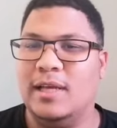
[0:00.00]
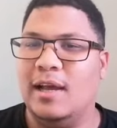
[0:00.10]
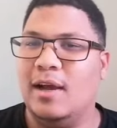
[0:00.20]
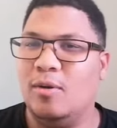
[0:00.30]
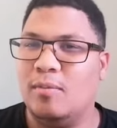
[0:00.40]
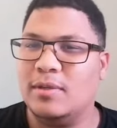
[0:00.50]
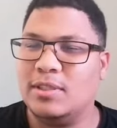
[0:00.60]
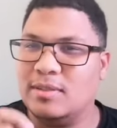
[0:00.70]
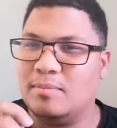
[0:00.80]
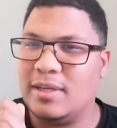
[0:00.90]
Hope,
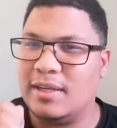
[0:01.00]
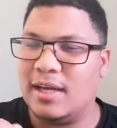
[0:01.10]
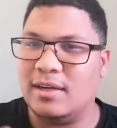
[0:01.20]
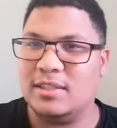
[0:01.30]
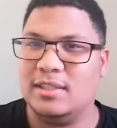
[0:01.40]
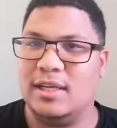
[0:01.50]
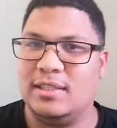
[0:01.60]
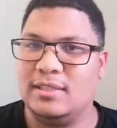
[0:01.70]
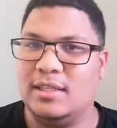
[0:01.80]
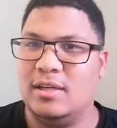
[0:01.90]
just be encouraged,
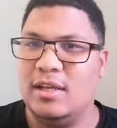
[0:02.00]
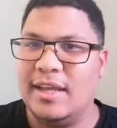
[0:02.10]
guys, that